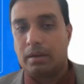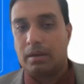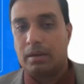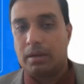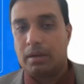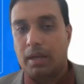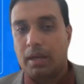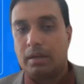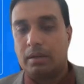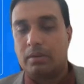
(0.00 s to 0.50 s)

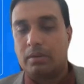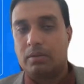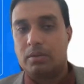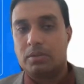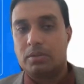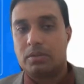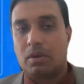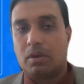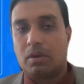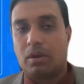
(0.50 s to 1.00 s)

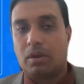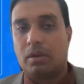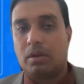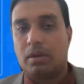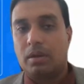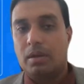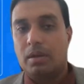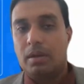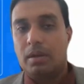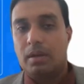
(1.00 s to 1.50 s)
diagnose on
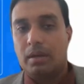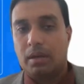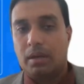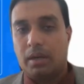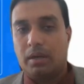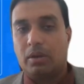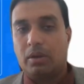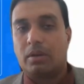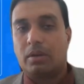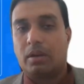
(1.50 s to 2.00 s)

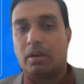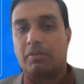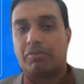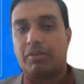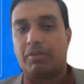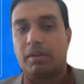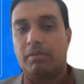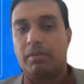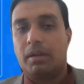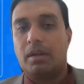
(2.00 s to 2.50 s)

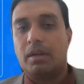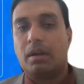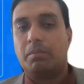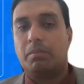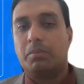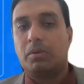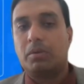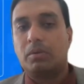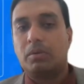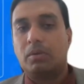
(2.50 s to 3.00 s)
radiography, we
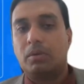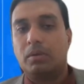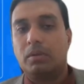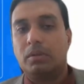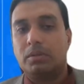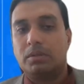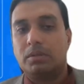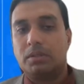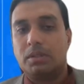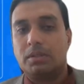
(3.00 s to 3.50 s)
come to know
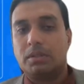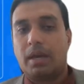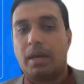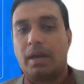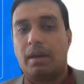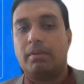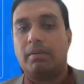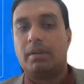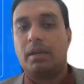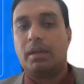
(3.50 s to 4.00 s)
she's
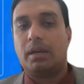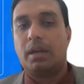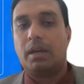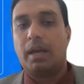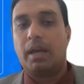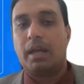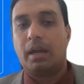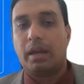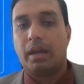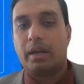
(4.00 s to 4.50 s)
having an
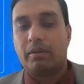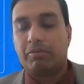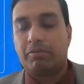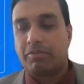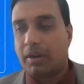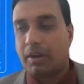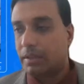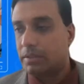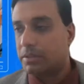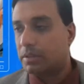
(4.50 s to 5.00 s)
hairline
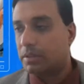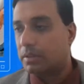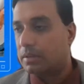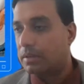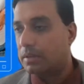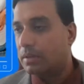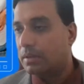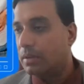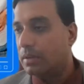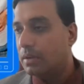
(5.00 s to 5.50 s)
fracture.
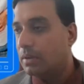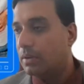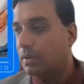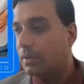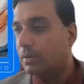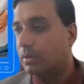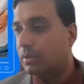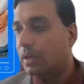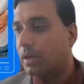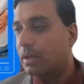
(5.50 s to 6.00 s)

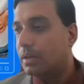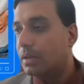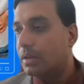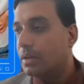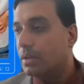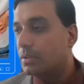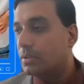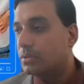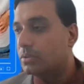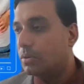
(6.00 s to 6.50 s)
Okay,
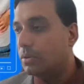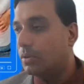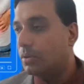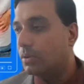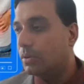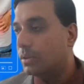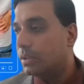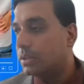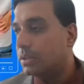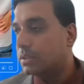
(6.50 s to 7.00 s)

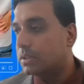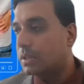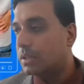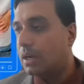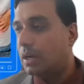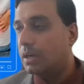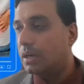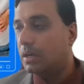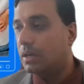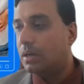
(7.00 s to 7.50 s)
so this
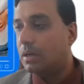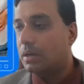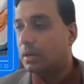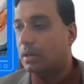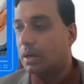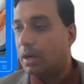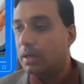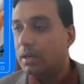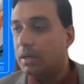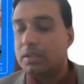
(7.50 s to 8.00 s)

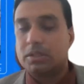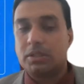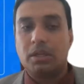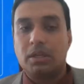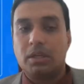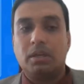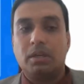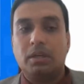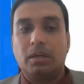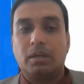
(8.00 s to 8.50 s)

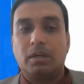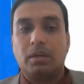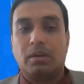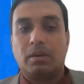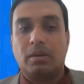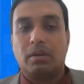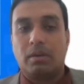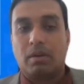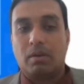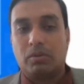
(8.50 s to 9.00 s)
condition
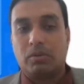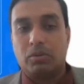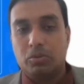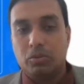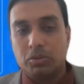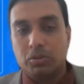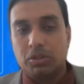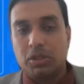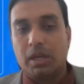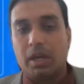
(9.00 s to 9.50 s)

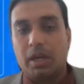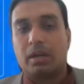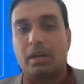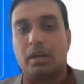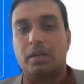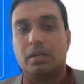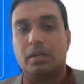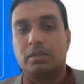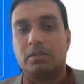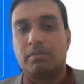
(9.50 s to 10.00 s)
usually
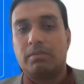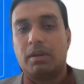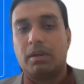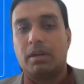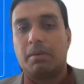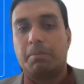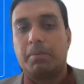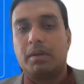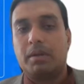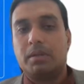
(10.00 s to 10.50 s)
occurs when
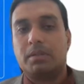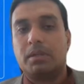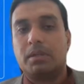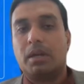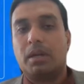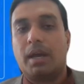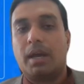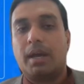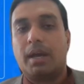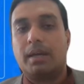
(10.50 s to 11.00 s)
a
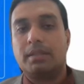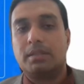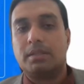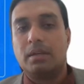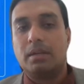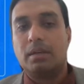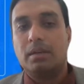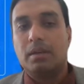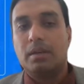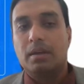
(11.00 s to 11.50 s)
person has
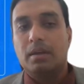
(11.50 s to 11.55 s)
a